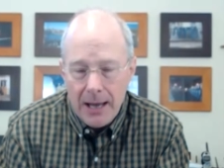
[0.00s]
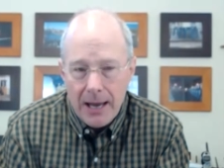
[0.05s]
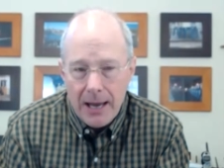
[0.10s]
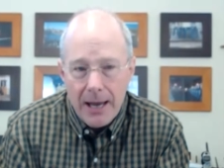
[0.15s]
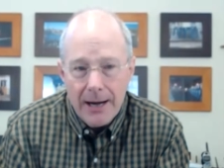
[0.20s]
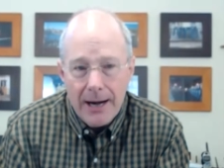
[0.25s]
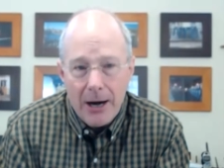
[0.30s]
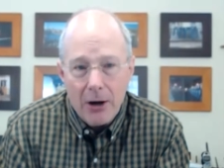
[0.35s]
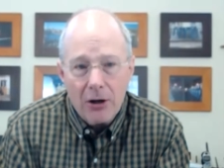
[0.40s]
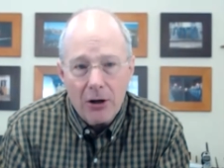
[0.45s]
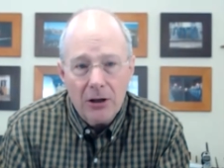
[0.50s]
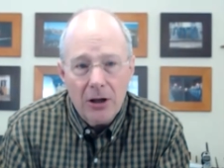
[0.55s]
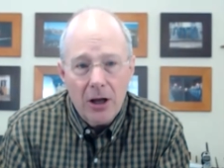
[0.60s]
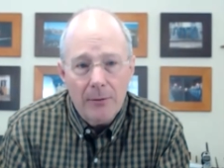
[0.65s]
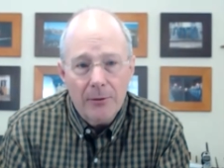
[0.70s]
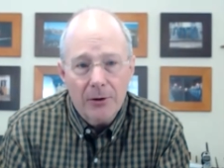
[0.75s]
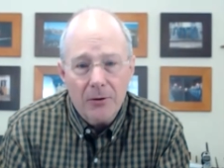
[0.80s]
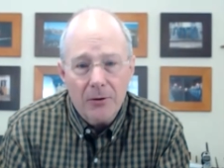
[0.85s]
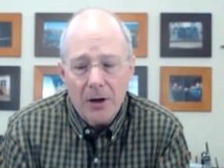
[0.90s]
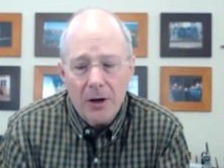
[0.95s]
in our
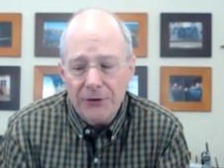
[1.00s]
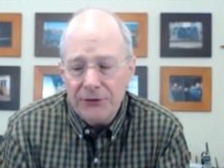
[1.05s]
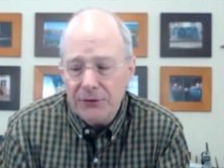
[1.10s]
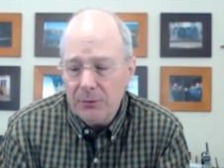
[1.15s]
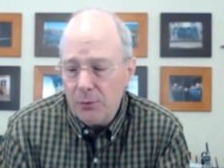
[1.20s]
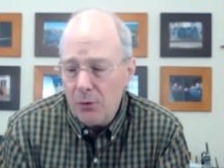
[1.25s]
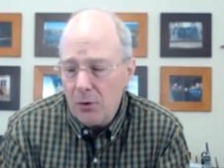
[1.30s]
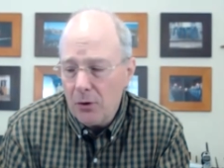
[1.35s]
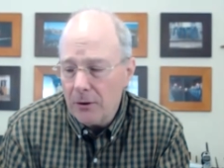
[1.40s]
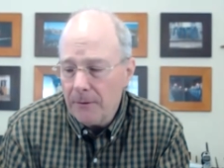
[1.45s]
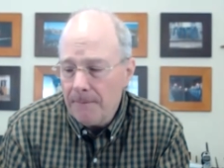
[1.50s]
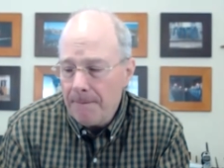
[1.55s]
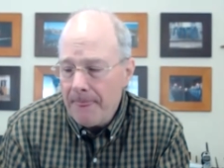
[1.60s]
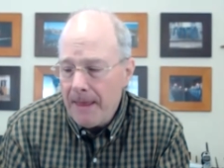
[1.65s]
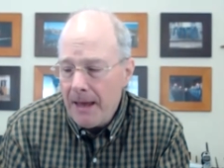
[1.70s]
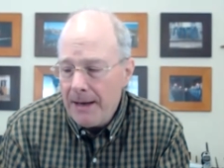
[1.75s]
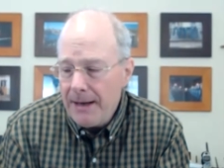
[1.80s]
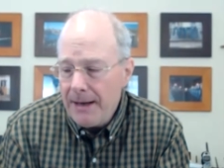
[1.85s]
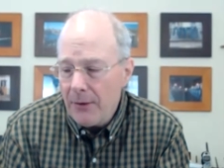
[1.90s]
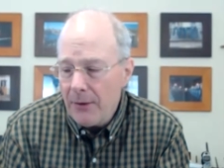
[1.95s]
club across the board.
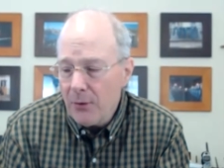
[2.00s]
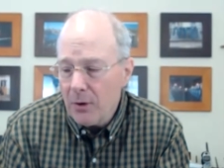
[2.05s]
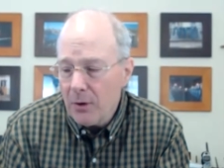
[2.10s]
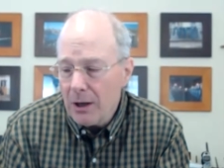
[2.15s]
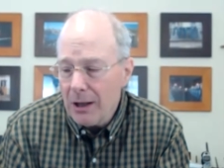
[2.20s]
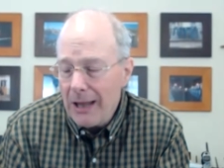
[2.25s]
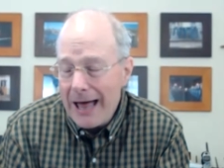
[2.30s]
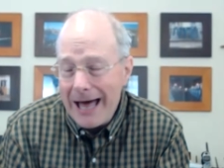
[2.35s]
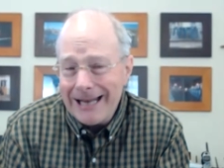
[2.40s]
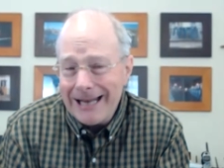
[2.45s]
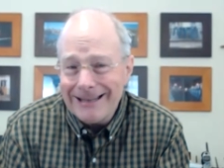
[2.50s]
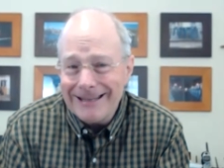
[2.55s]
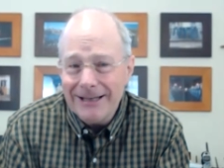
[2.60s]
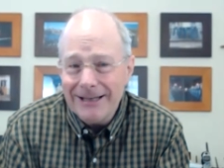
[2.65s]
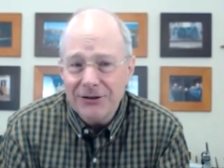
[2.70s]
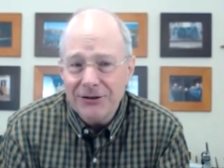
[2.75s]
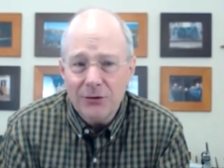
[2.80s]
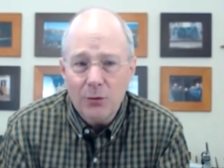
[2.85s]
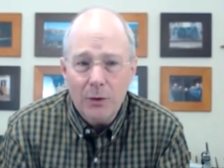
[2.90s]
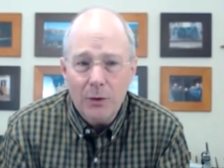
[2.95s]
Now there were a lot of
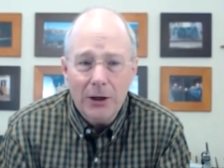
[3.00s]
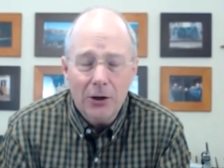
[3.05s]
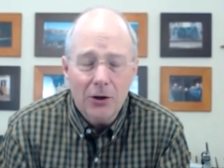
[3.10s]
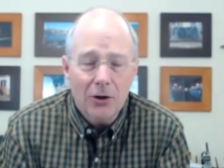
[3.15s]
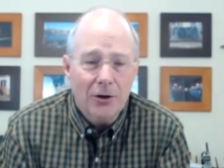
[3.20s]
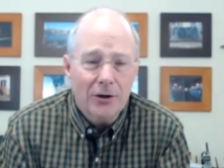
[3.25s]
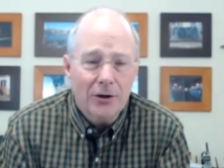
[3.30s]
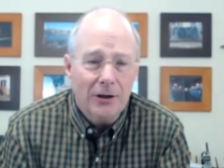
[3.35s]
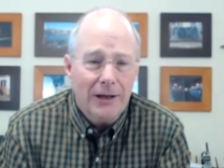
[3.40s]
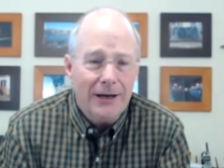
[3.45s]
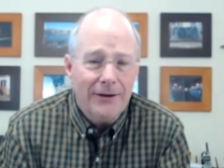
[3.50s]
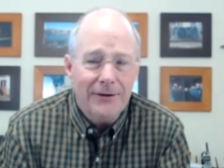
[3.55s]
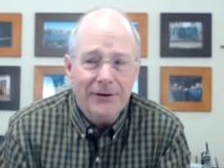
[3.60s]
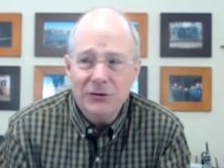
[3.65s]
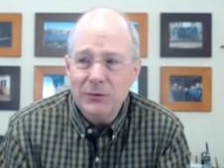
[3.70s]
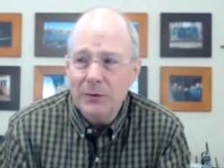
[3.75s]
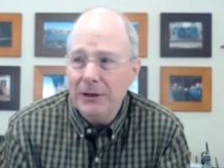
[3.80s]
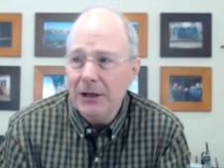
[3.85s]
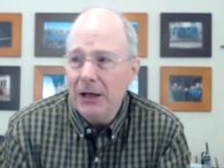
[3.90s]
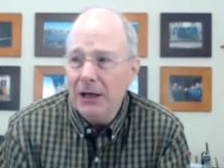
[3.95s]
things that we learned, a lot of
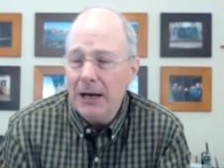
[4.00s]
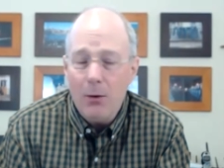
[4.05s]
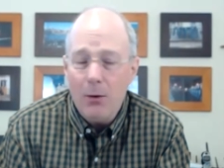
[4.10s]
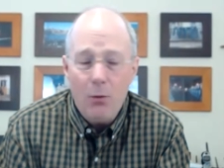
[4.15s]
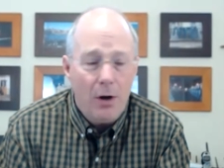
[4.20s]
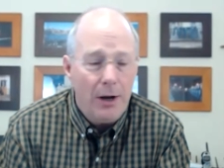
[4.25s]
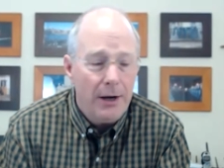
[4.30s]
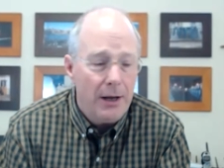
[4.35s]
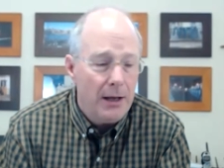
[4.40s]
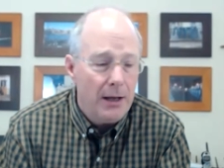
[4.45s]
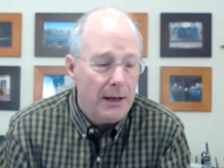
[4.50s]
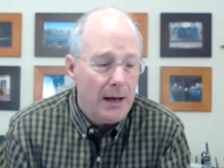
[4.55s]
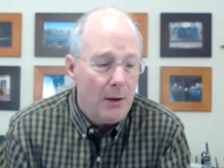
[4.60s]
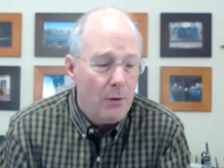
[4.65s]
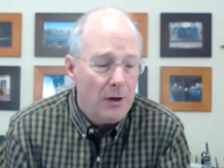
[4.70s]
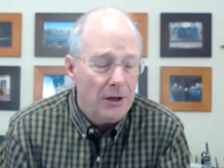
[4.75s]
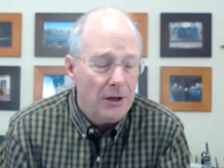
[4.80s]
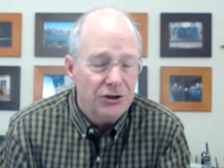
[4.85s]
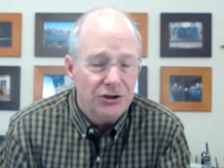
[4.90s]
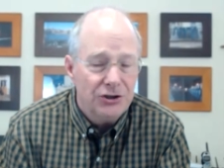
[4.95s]
things we did. I want to I
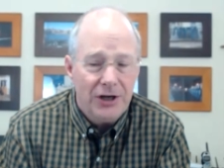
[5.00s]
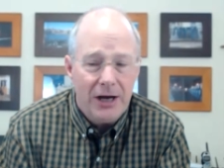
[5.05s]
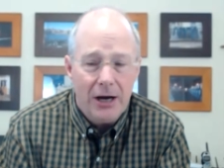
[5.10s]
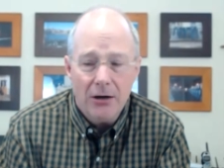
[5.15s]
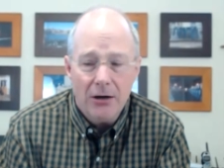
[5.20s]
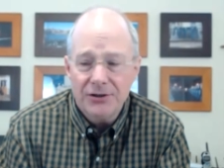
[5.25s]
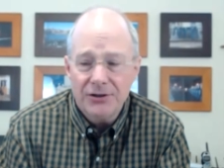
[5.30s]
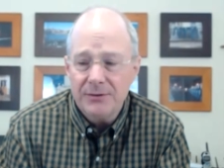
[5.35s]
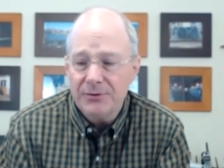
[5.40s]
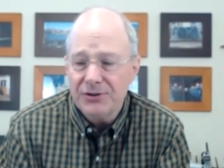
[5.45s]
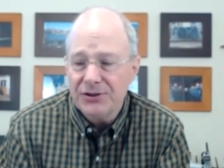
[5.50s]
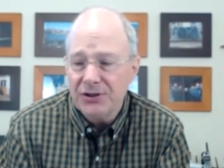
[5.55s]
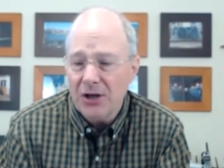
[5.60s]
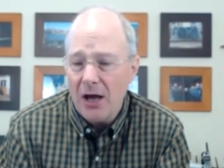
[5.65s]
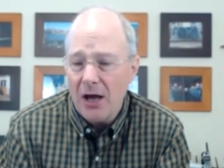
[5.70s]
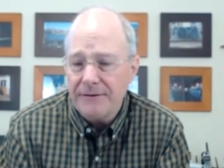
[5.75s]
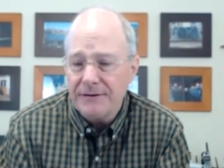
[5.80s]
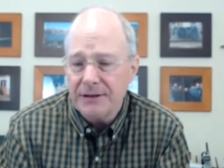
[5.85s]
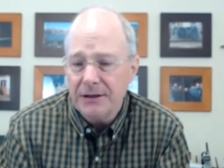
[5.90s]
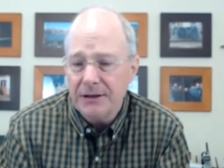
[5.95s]
want to share some
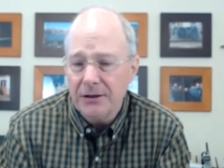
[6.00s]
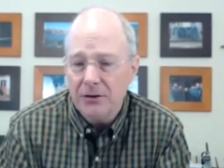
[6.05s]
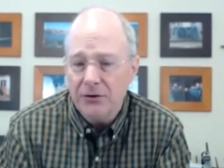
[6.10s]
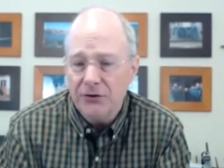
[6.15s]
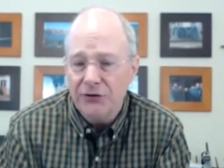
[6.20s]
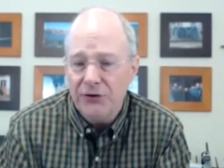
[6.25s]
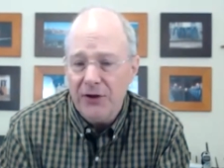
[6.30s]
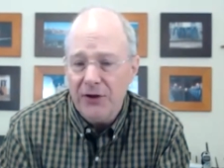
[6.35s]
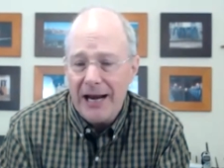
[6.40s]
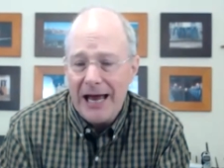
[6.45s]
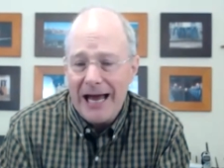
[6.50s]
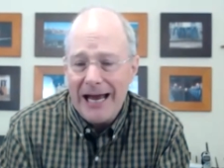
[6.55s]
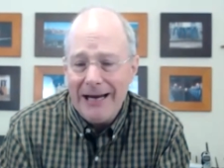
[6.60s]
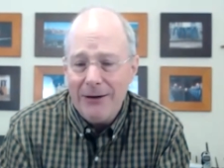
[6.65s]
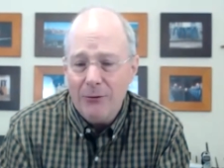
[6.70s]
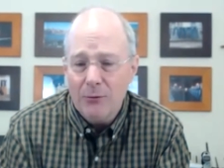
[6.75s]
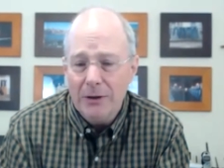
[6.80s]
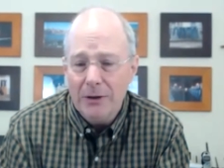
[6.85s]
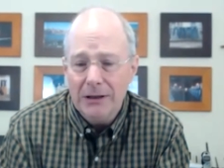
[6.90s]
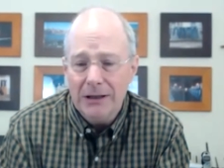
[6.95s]
soft skills that I
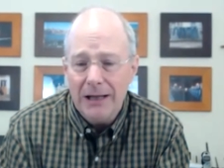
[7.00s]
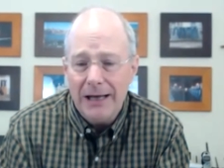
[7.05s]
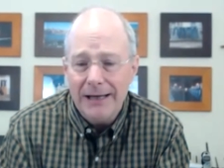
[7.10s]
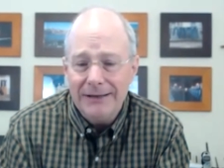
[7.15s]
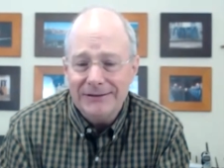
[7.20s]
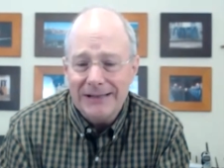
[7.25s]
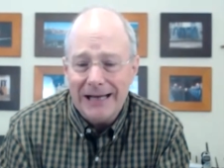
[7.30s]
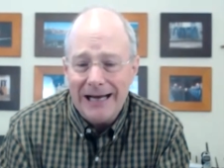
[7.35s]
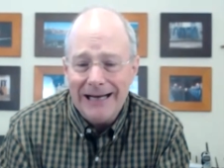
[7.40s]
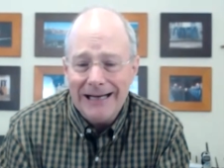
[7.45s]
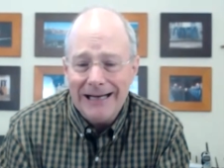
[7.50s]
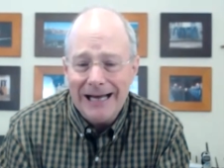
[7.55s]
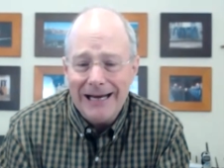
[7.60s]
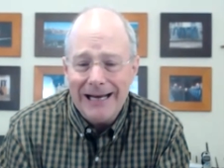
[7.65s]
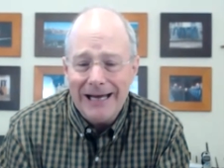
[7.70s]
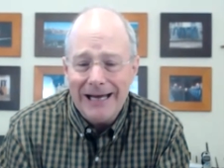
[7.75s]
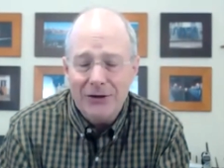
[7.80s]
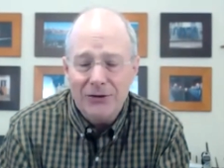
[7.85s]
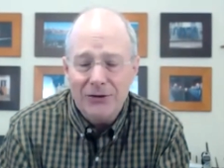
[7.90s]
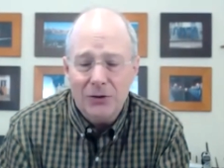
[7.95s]
realized I got
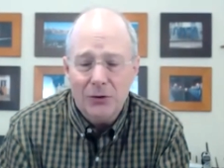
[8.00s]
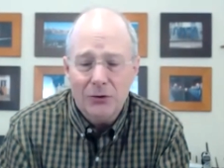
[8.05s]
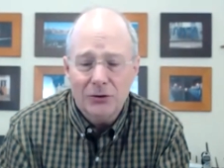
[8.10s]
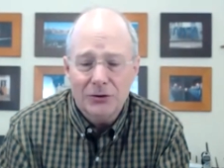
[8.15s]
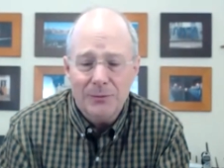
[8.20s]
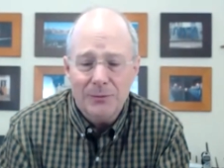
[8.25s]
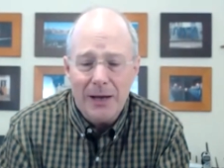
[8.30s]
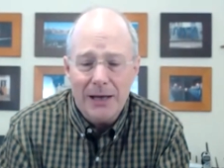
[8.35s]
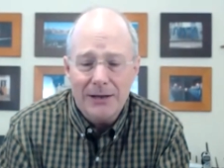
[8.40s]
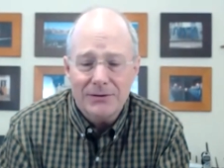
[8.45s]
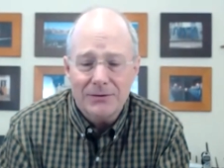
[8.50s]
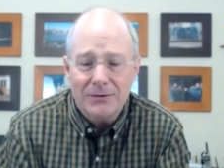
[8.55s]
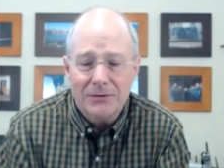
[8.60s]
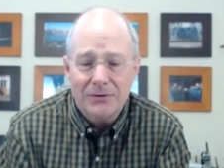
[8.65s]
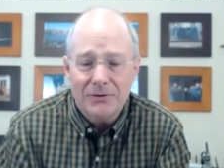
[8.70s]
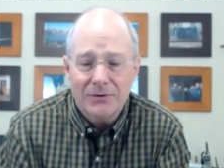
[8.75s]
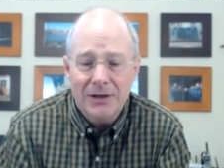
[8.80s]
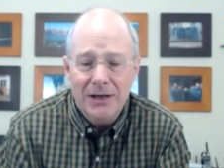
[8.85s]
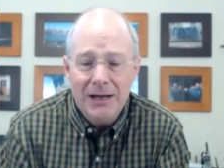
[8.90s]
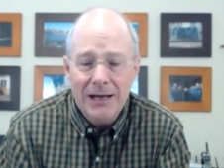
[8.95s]
out of
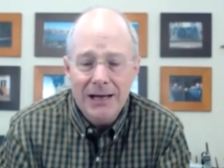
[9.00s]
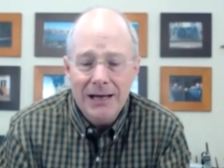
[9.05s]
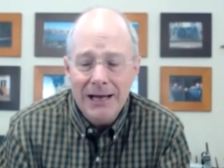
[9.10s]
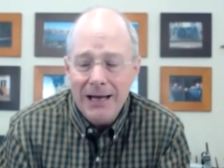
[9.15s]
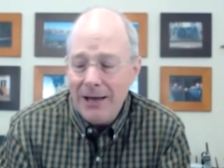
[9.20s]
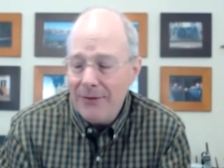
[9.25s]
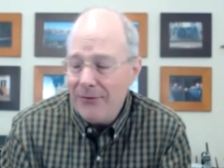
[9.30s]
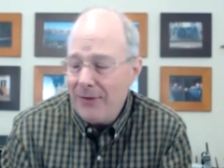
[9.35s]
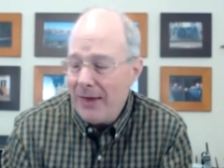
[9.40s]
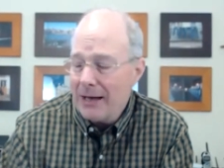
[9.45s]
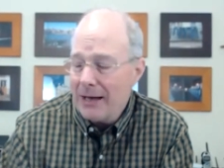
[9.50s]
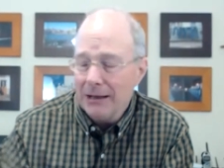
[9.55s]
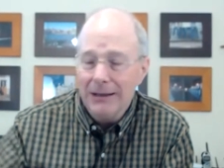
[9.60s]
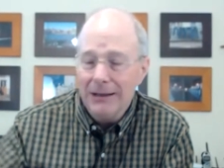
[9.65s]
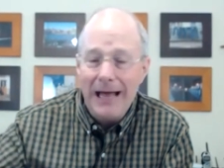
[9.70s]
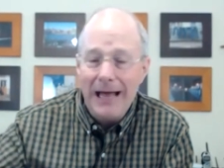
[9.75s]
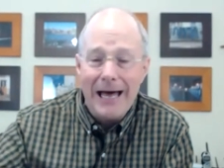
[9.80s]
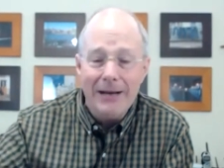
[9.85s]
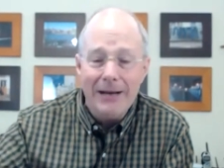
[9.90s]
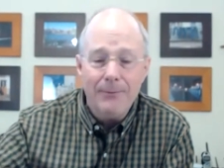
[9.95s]
Toastmasters that a
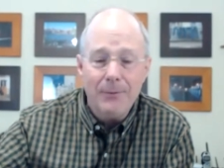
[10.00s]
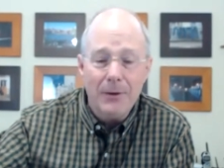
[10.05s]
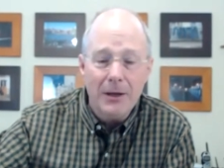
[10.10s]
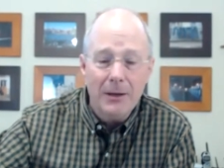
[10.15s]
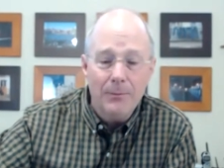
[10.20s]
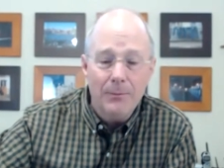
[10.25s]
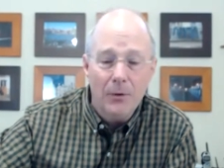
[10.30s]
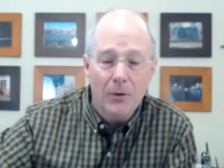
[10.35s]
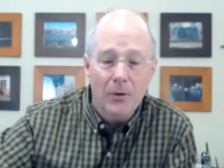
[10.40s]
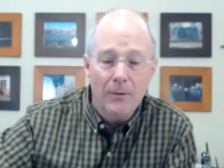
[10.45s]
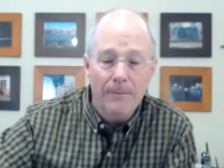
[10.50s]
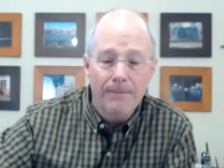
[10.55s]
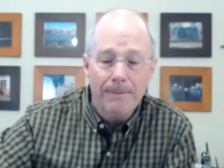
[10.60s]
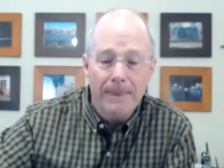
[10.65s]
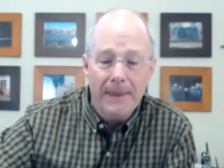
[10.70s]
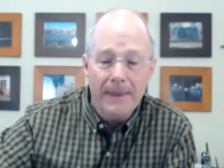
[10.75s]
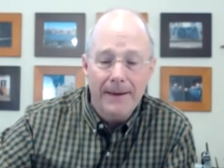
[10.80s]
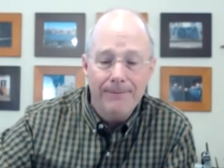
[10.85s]
lot of people